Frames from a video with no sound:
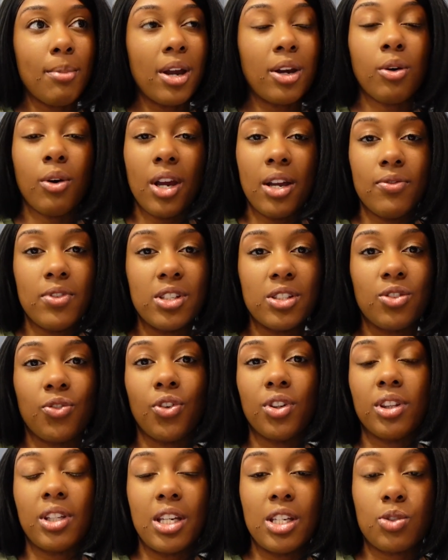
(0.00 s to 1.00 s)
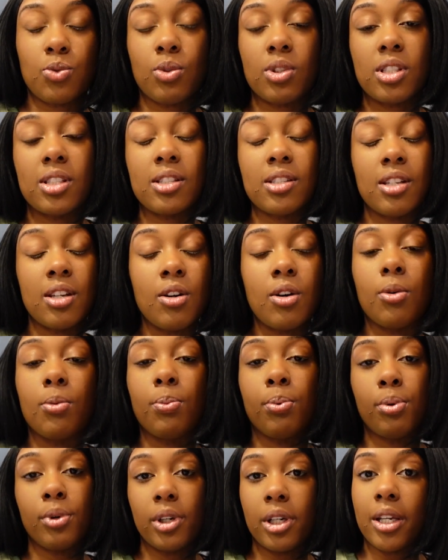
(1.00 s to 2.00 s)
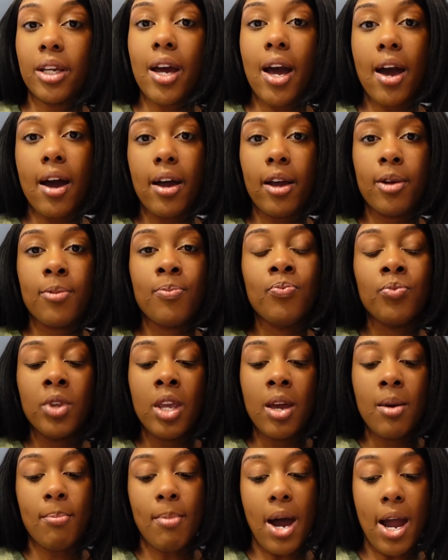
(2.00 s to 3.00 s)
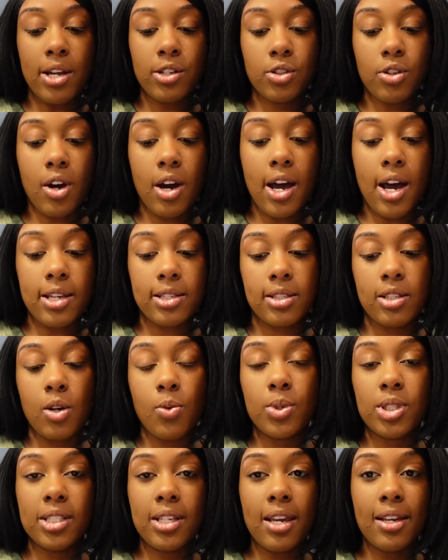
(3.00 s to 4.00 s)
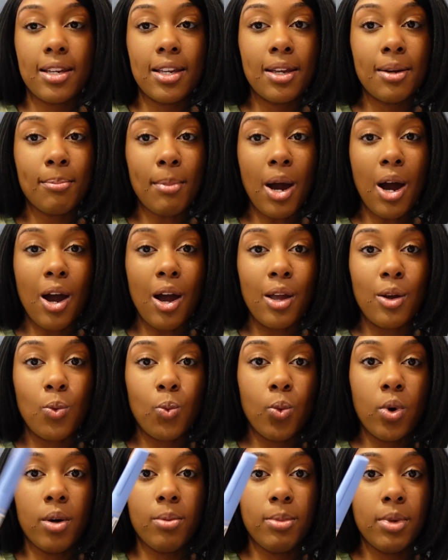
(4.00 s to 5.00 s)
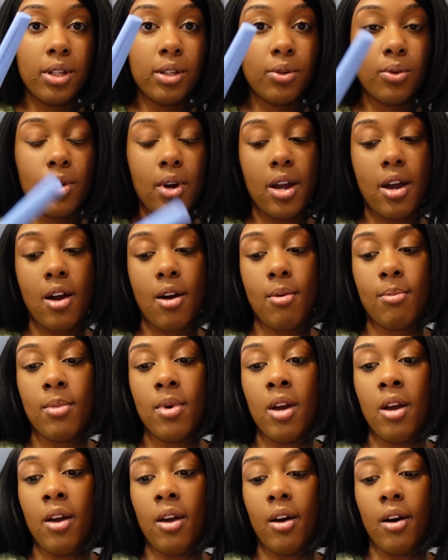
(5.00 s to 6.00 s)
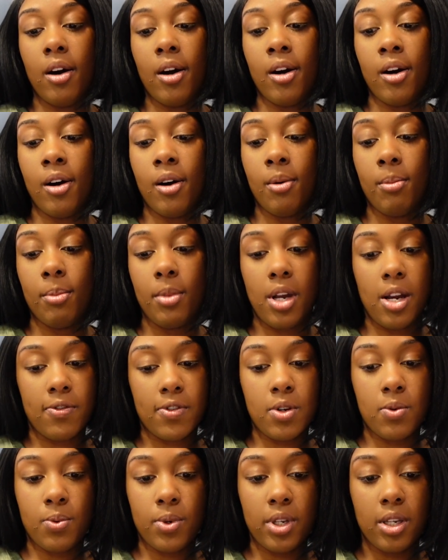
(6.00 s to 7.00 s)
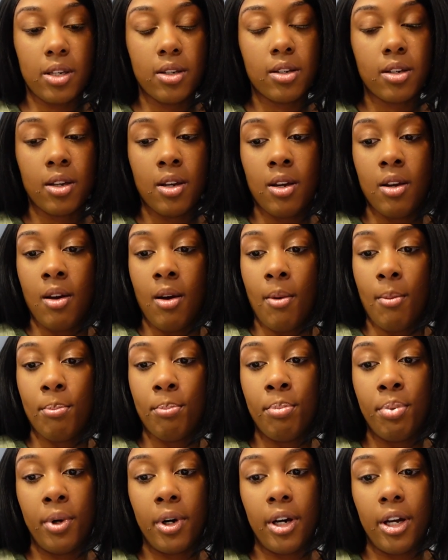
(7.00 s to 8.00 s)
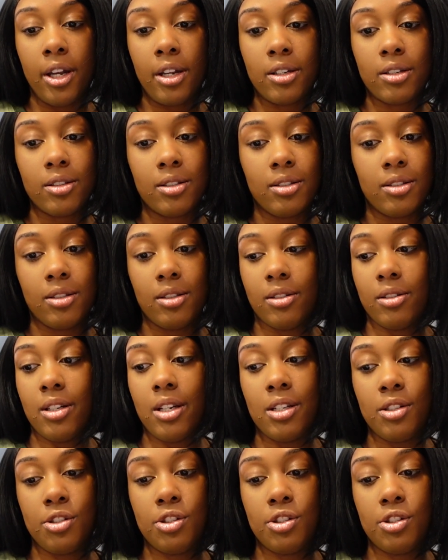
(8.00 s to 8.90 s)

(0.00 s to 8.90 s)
cravings for things were still pretty high. Mind y'all, I still was taking my 1 milligram every week, but it